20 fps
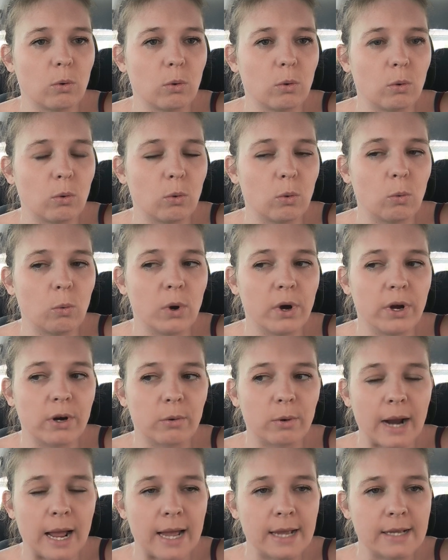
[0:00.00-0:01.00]

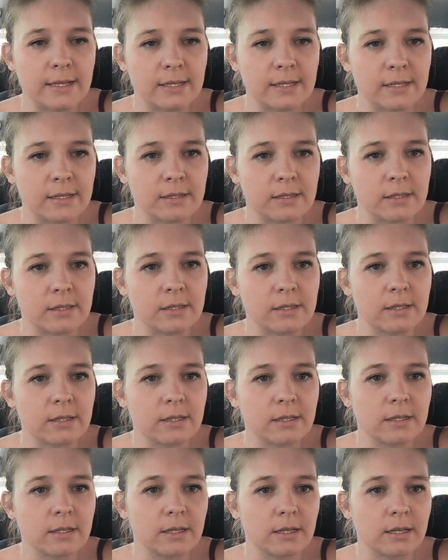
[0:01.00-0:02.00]
arises
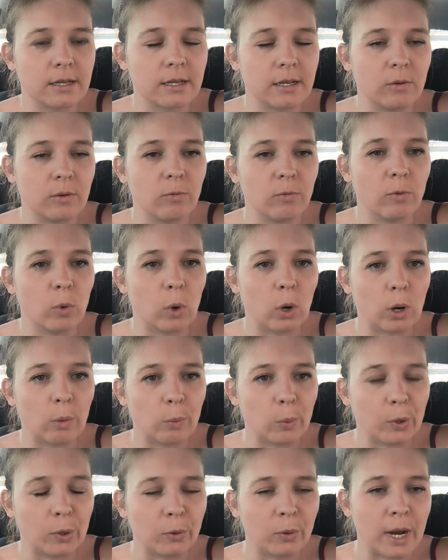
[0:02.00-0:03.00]
in form,
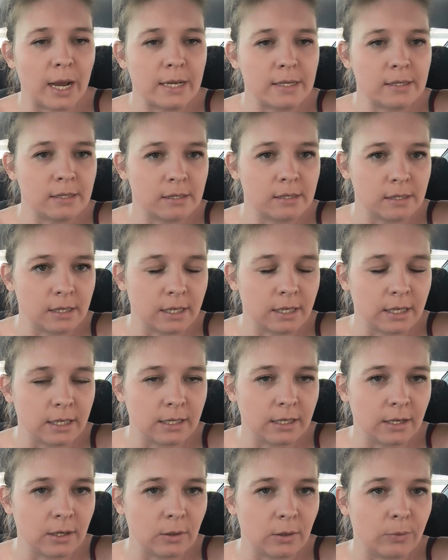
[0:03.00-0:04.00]
what arises in
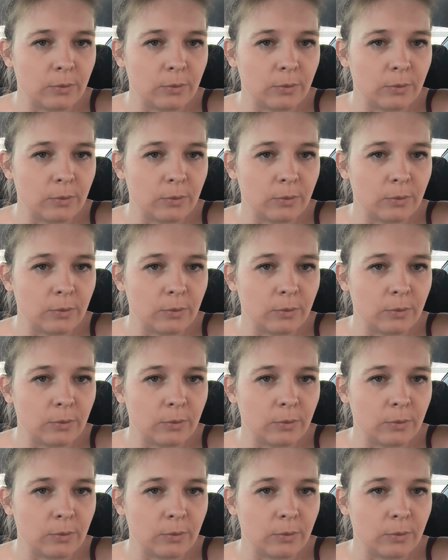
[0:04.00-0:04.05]
ego,